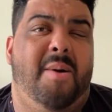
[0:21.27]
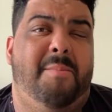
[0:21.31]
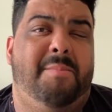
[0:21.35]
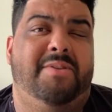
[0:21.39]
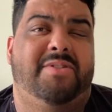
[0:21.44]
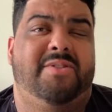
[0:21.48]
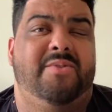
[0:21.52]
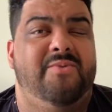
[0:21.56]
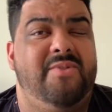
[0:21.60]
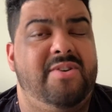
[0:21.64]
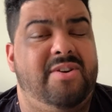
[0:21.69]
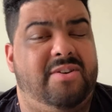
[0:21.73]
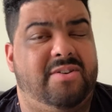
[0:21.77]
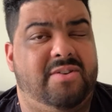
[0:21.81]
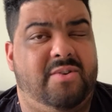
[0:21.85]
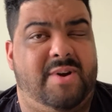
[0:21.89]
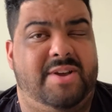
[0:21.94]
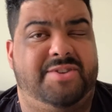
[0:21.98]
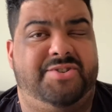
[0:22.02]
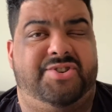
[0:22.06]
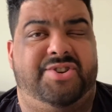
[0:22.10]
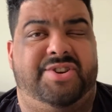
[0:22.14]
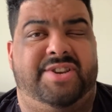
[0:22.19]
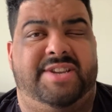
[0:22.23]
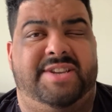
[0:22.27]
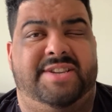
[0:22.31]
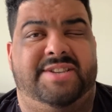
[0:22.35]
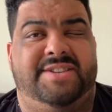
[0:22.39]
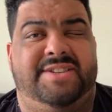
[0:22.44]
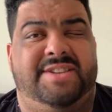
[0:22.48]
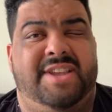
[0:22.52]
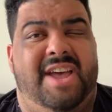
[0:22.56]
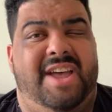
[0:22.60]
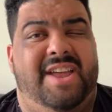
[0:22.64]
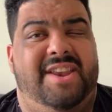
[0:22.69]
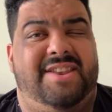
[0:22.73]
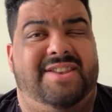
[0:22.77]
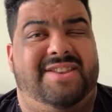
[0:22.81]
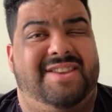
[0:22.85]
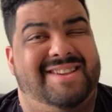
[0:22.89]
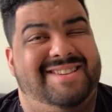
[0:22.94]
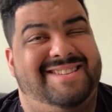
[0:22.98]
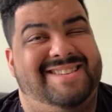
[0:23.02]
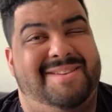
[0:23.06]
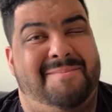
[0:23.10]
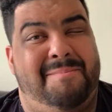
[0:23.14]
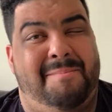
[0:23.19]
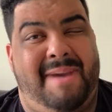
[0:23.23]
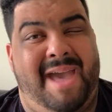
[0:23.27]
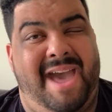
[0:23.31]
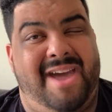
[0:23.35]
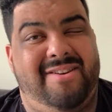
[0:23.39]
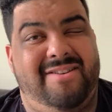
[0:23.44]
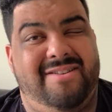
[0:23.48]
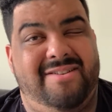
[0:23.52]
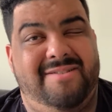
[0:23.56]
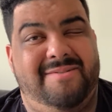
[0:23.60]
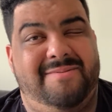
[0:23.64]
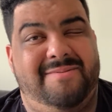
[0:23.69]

But the real question is, does it matter?